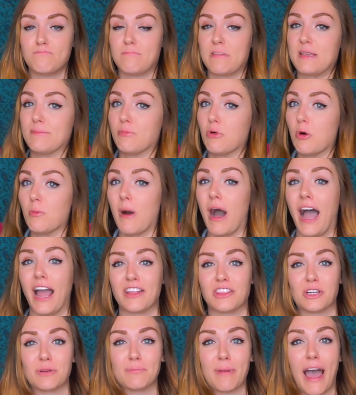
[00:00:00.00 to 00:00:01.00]
people
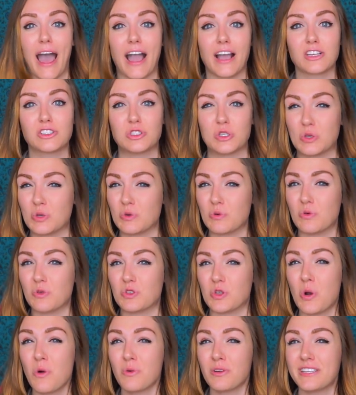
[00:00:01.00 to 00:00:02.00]
behind their backs, who
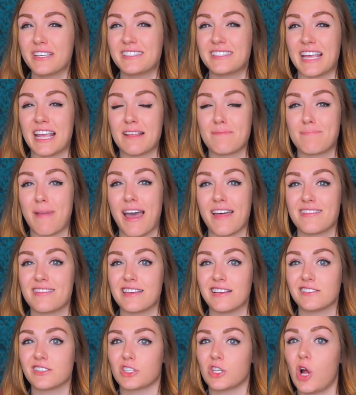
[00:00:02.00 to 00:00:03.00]
don't really say bad
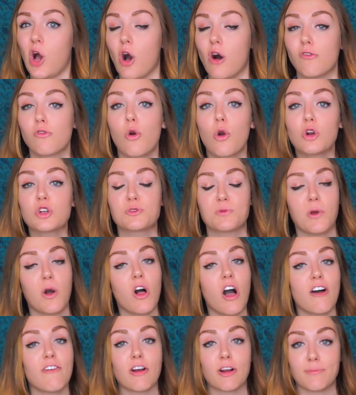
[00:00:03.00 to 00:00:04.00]
things at all. Of course, we
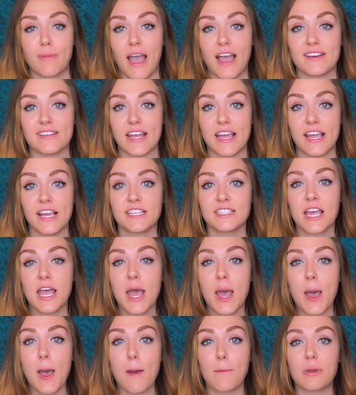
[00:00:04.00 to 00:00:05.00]
all have our bad days,
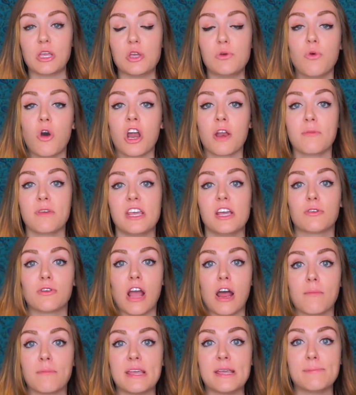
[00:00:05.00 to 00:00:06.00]
but you want to be
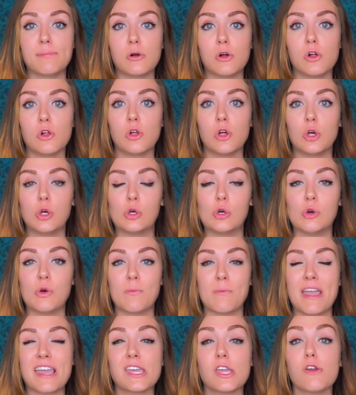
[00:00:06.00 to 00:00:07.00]
around people who
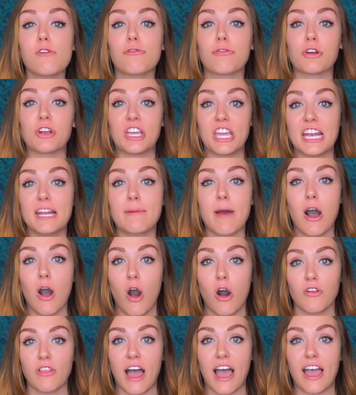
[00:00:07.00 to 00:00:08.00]
make you forget about
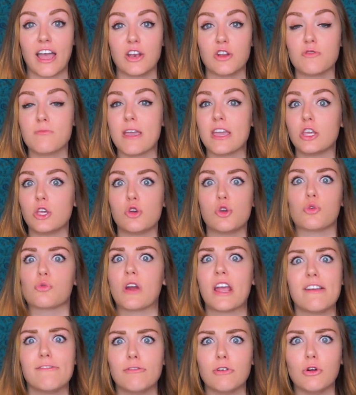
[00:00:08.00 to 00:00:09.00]
all that and who make you
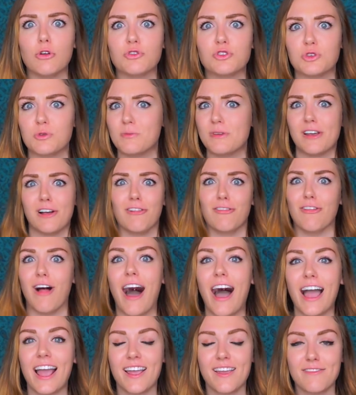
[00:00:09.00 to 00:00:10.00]
grateful to be
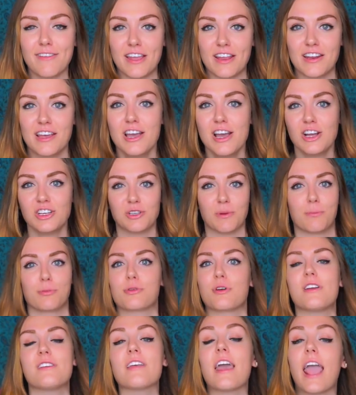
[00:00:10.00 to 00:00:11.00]
alive and to
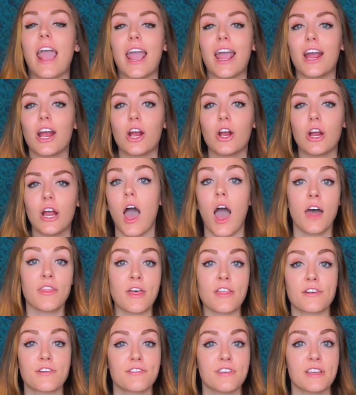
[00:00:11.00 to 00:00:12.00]
breathe air.
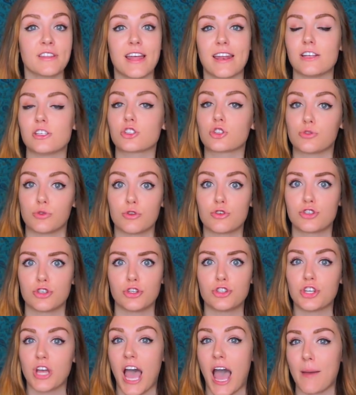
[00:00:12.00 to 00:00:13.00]
Another thing that is
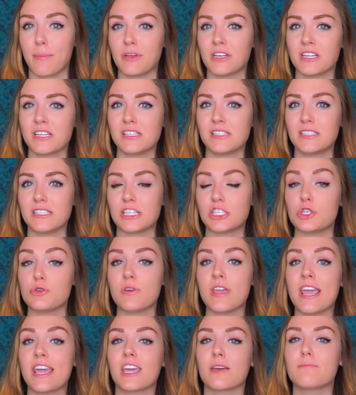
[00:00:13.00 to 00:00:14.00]
crucial to happiness is you
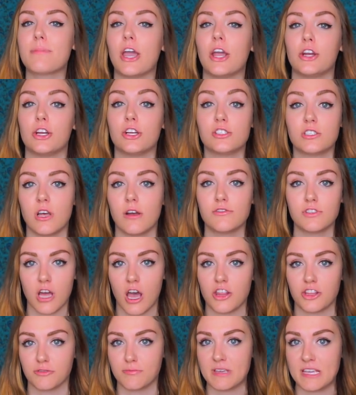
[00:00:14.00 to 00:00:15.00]
can't compare yourself to
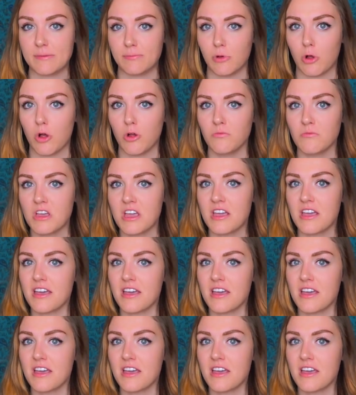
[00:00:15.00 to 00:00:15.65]
other people.